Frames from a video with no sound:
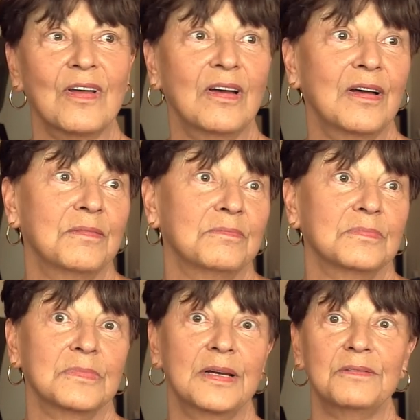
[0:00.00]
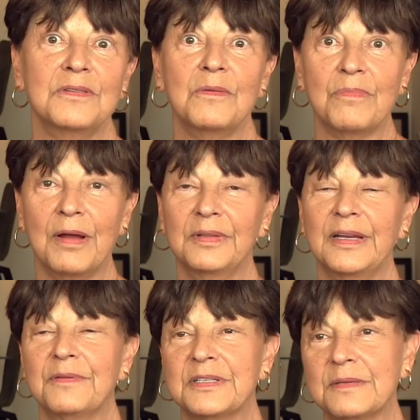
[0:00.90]
Um, I don't know,
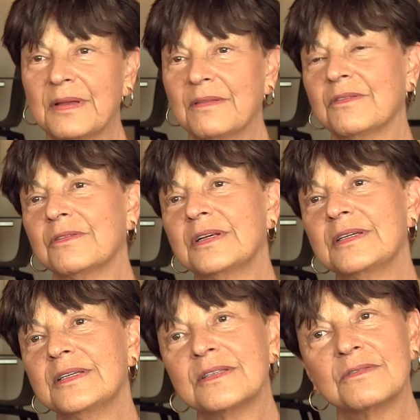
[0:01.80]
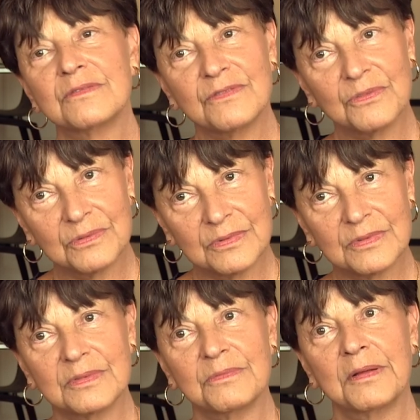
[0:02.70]
probably I was in my 30s,
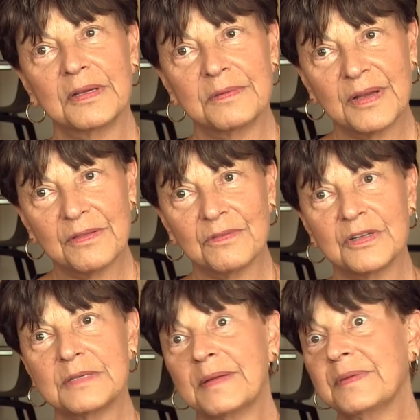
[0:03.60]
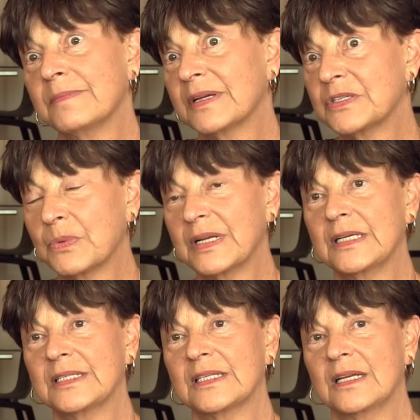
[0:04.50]
probably in my 30s, maybe in my
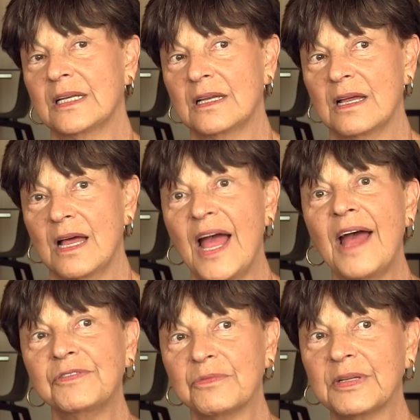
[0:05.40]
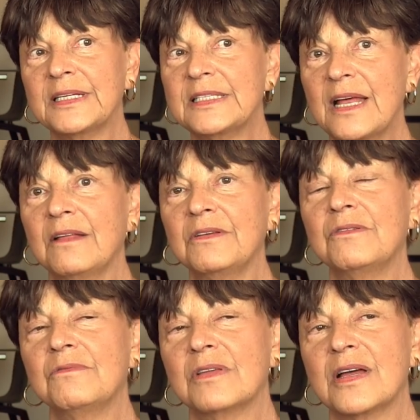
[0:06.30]
20s. I have to really tell
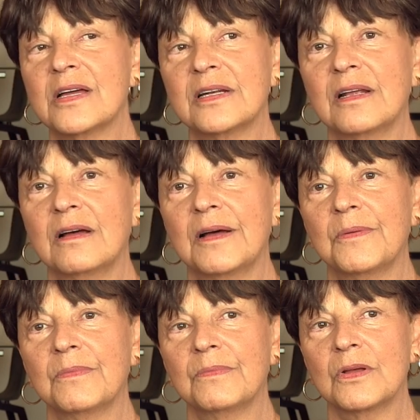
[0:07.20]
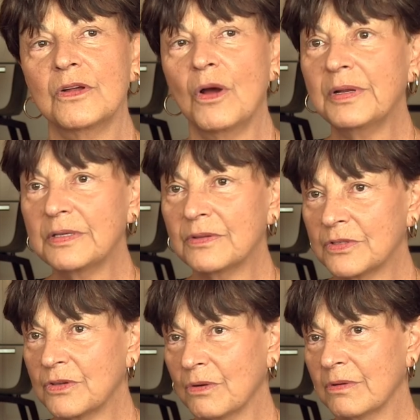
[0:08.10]
you that um, going to the
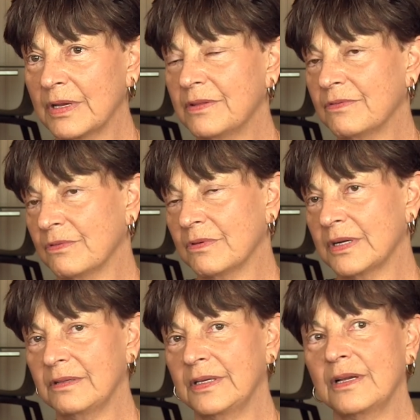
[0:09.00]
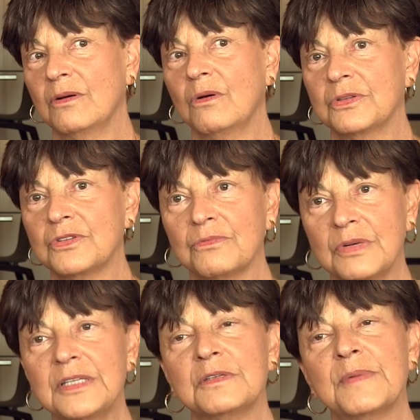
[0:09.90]
Torah, either for an Aliyah or to
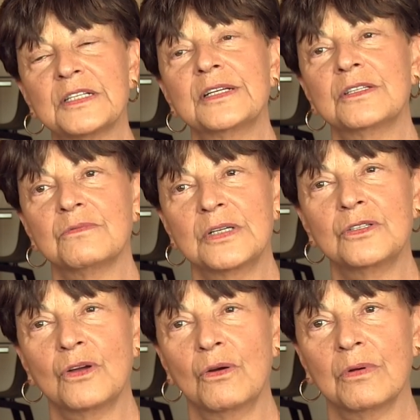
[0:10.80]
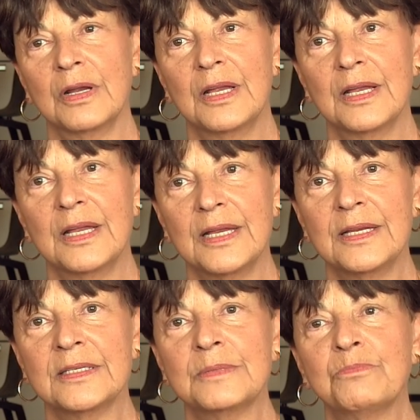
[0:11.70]
read, especially to read Torah,
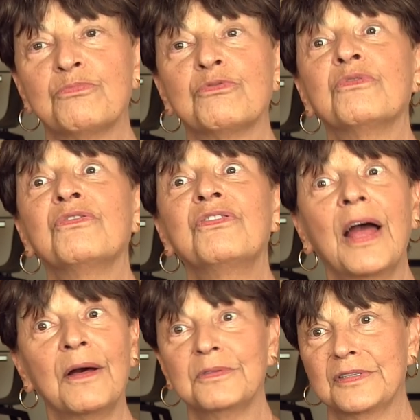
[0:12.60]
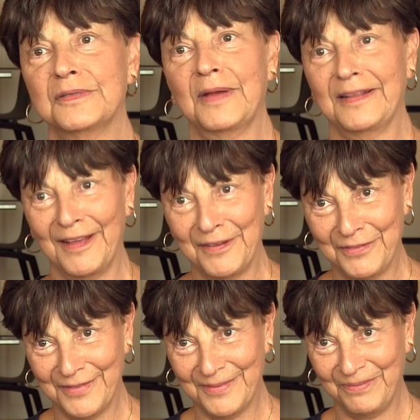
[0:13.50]
is profound in my life.